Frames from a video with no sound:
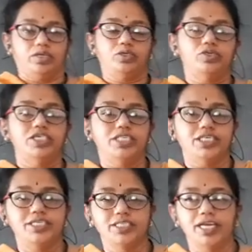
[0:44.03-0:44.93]

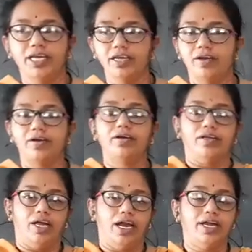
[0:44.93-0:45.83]
judiciously
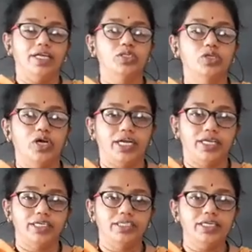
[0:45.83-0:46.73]
and enjoyed,
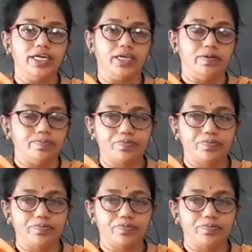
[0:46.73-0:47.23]
isn't it?